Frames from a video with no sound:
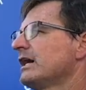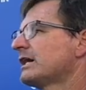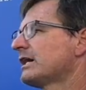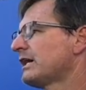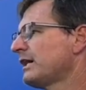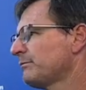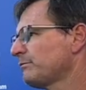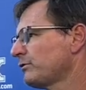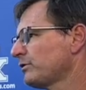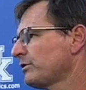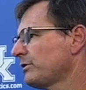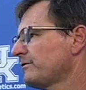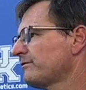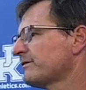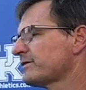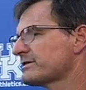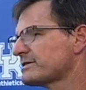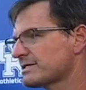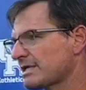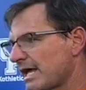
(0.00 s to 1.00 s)
couple of
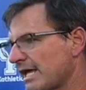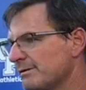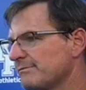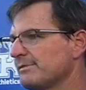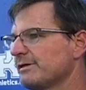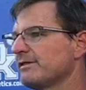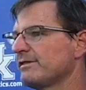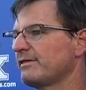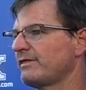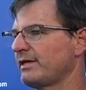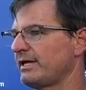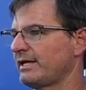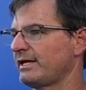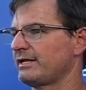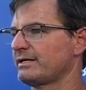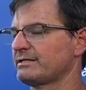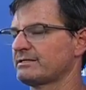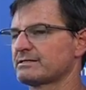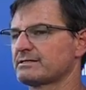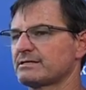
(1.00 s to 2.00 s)
assignment
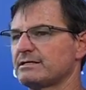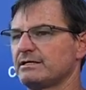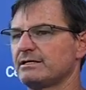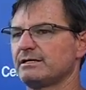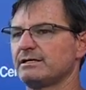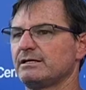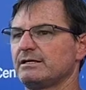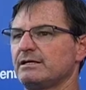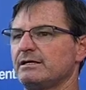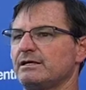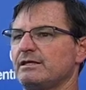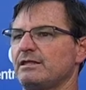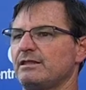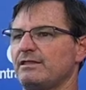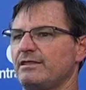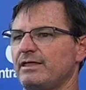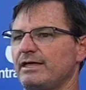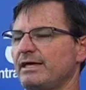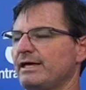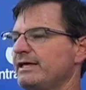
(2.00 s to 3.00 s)
things
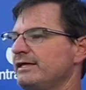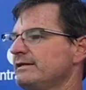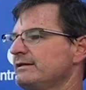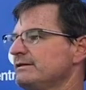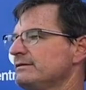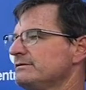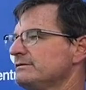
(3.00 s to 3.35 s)
that